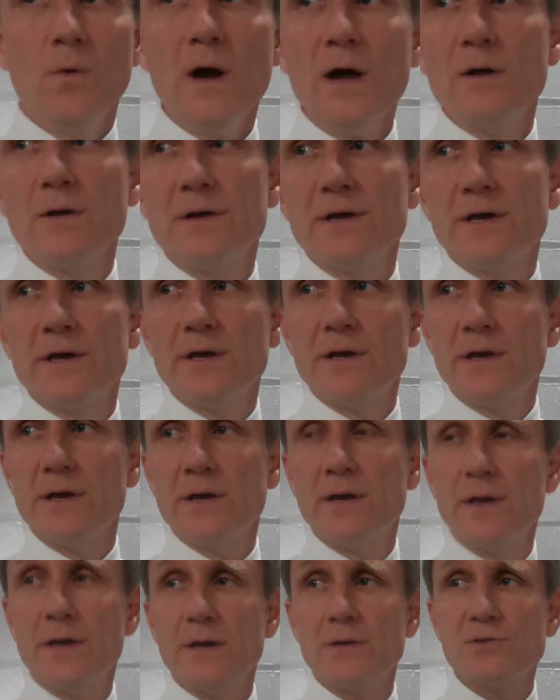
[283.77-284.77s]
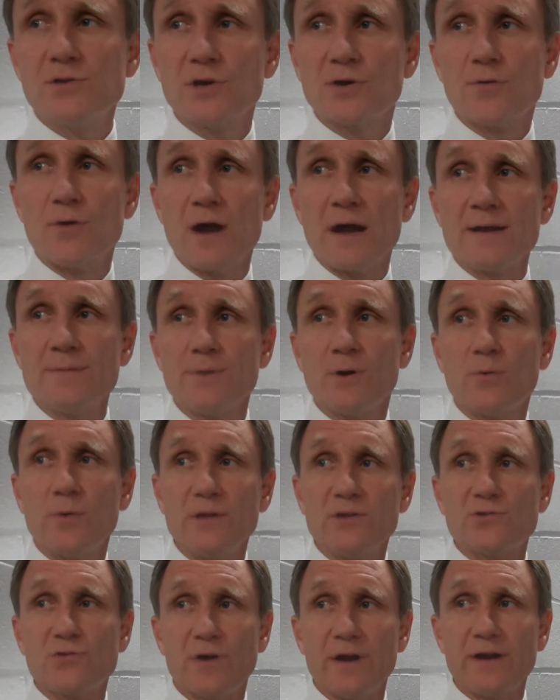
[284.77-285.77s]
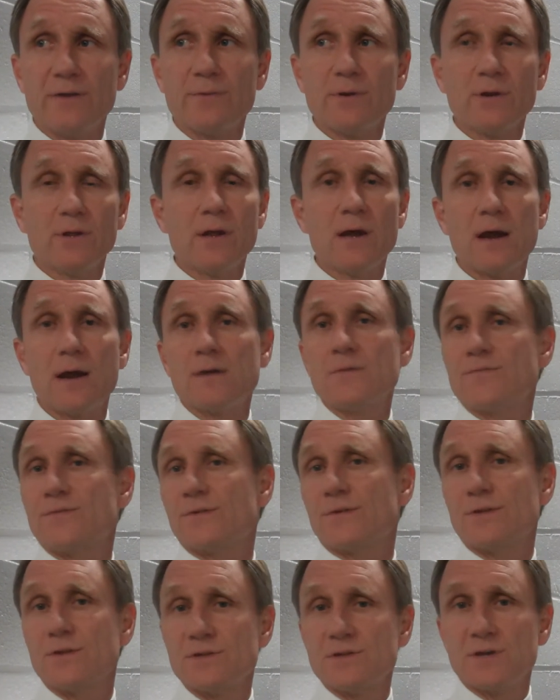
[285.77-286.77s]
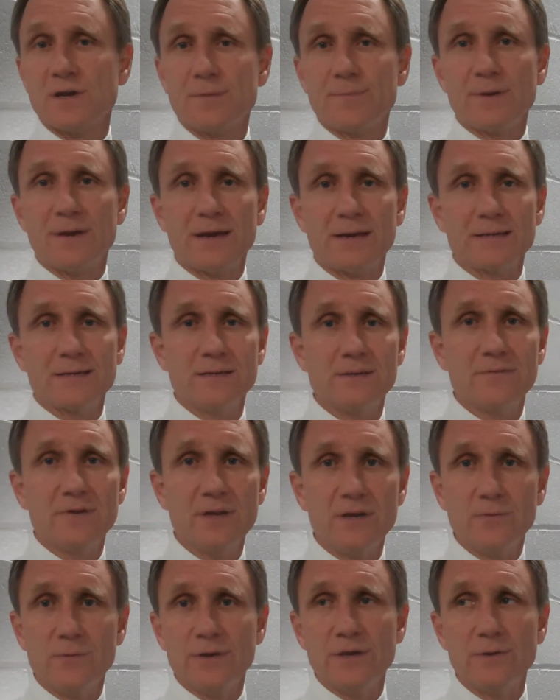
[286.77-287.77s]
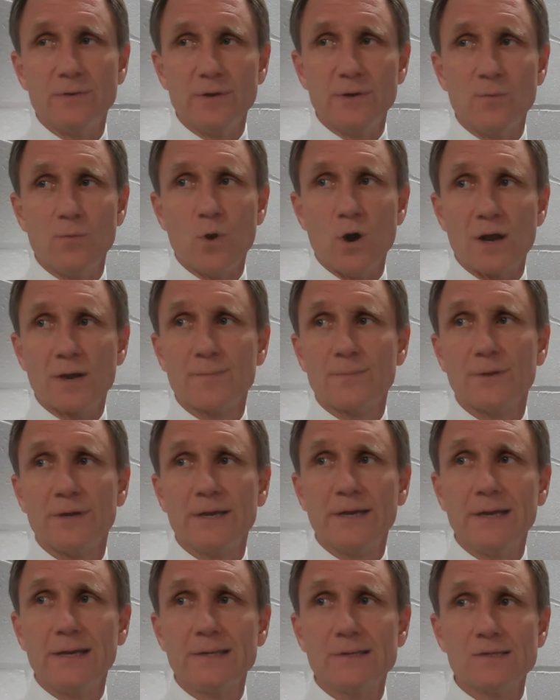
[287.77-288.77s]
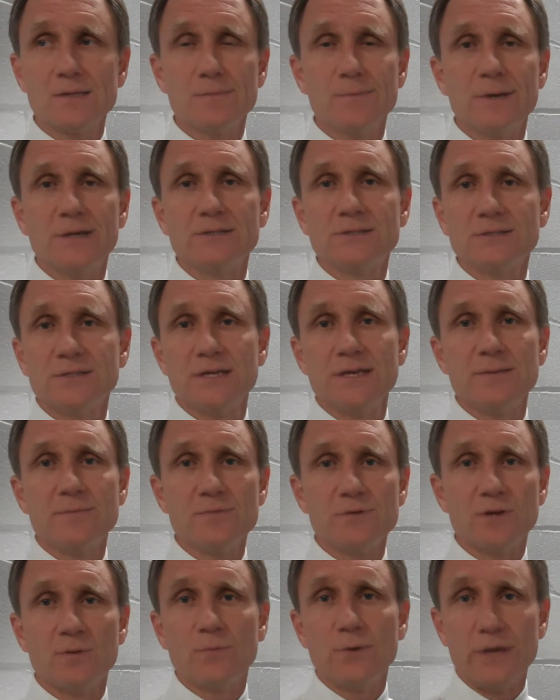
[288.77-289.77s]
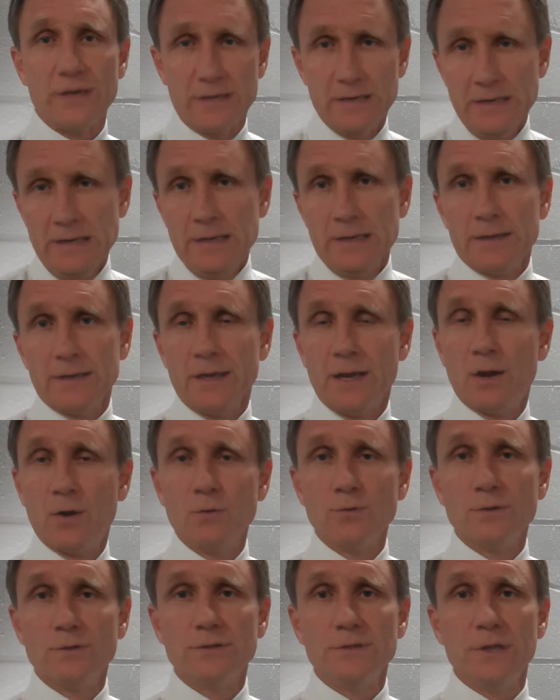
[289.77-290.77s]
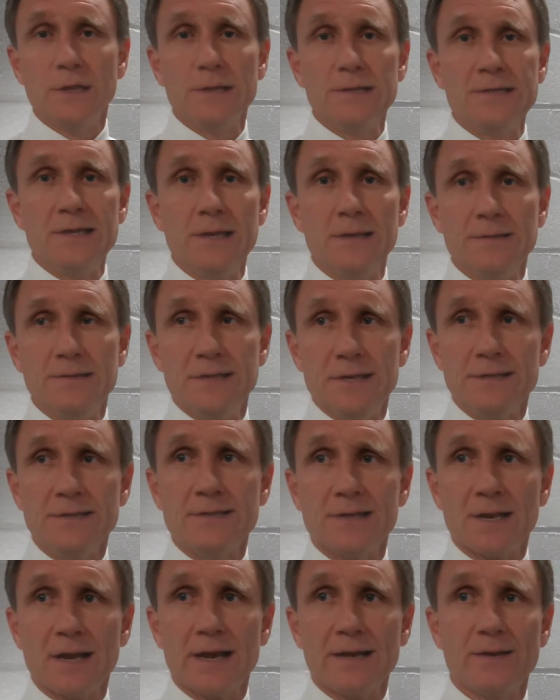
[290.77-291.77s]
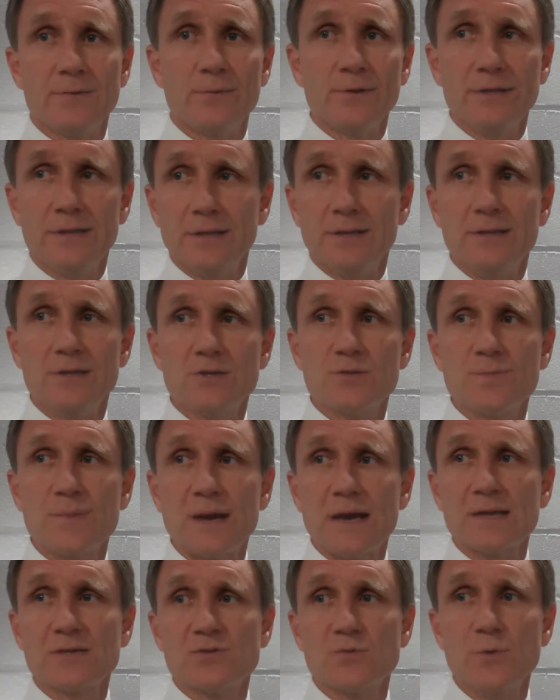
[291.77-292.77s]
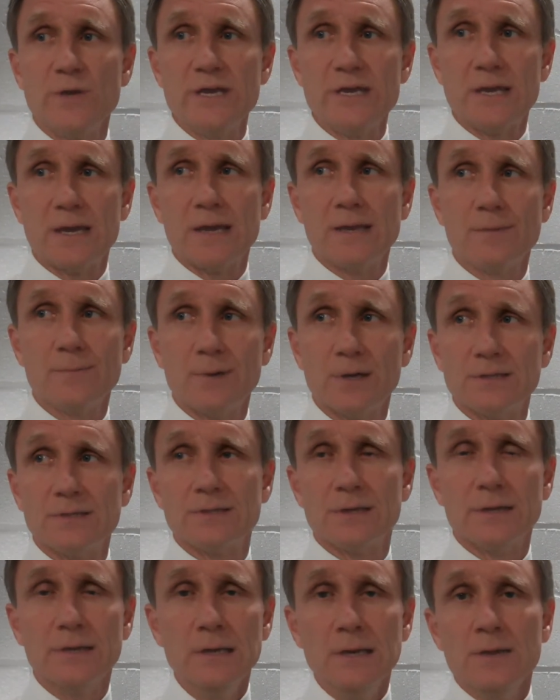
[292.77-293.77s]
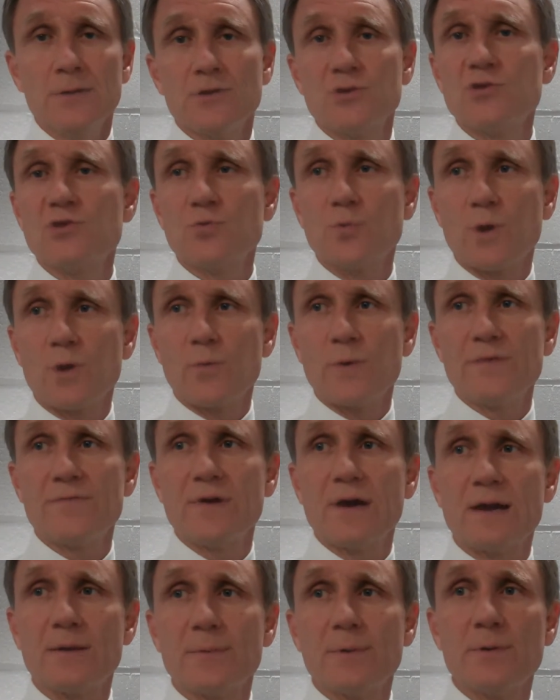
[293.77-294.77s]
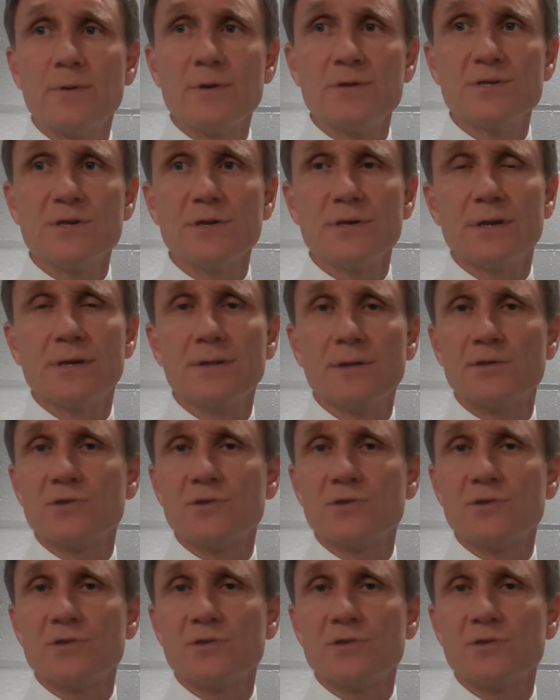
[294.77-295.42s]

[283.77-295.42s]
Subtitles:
Well, it's a grind, but we train real hard for this type of activity. We want to play against the best teams, and we, did tonight, we did this past weekend, but this is where we've got to be resilient.